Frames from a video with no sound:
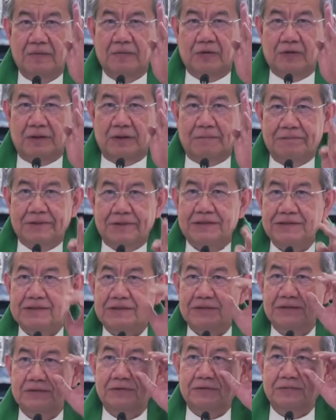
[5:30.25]
For a
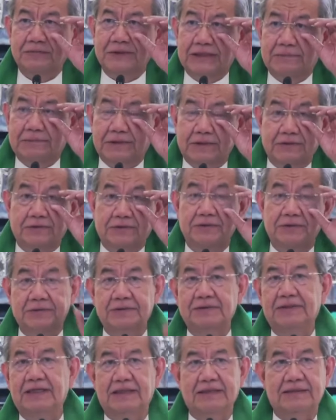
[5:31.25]
person to be able to
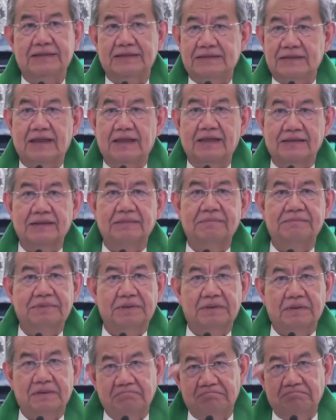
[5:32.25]
do that, sa akin
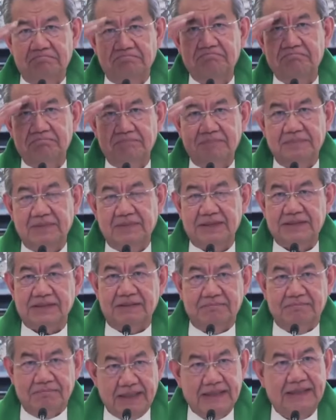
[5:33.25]
po,
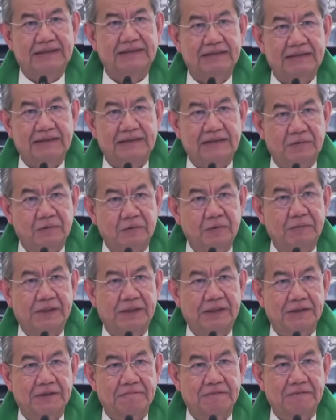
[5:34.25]
that's a man, a
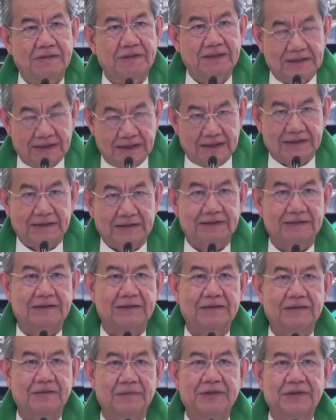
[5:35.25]
woman of
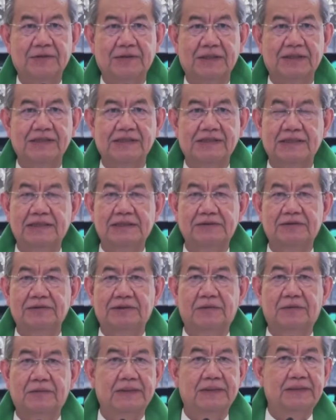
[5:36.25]
character. When you can say
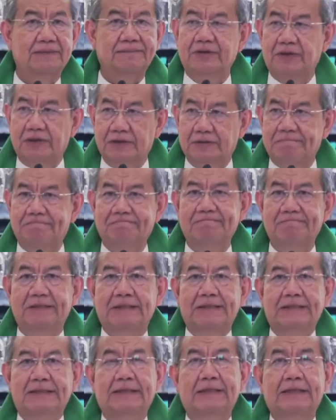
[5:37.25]
to the world, no,
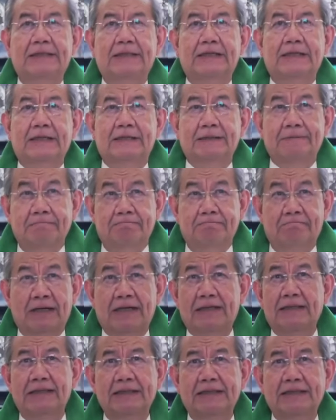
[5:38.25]

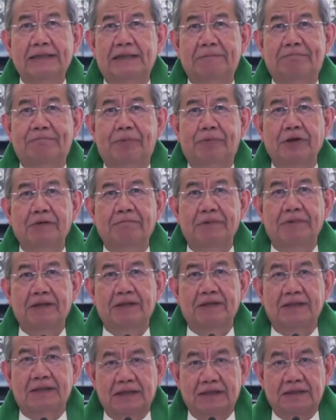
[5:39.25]
my
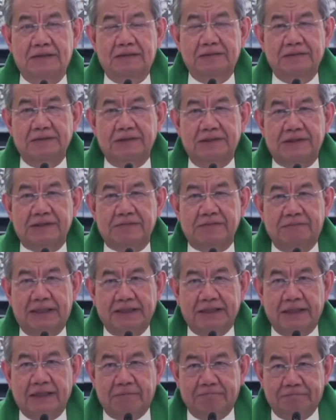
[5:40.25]
appointment now is
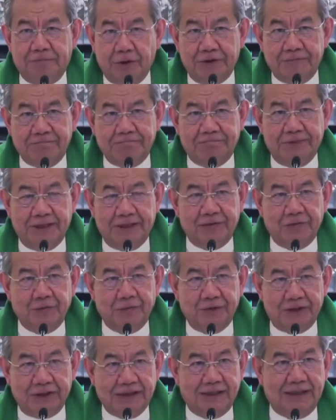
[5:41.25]
my appointment
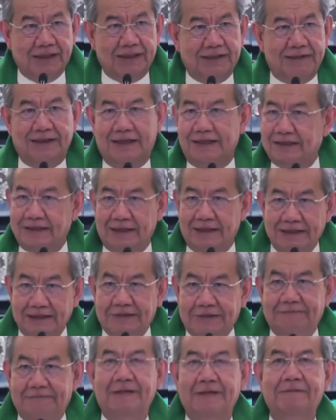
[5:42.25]
with God. I can
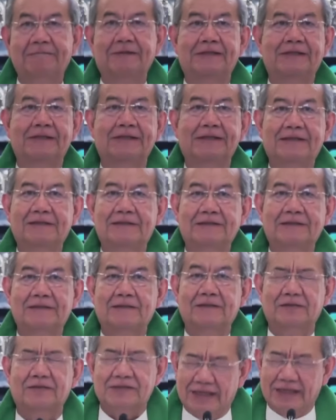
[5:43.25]
leave everything
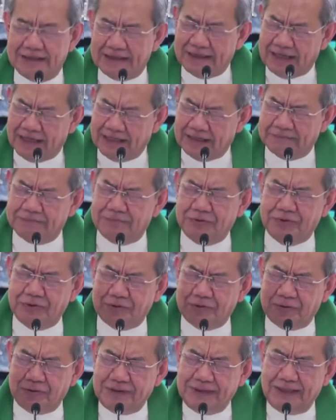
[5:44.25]
because I have
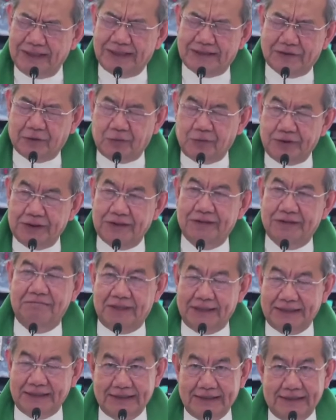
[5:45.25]
to connect with
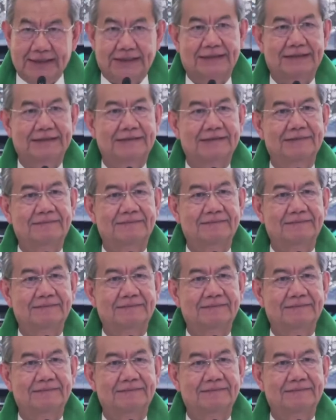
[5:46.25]
my God.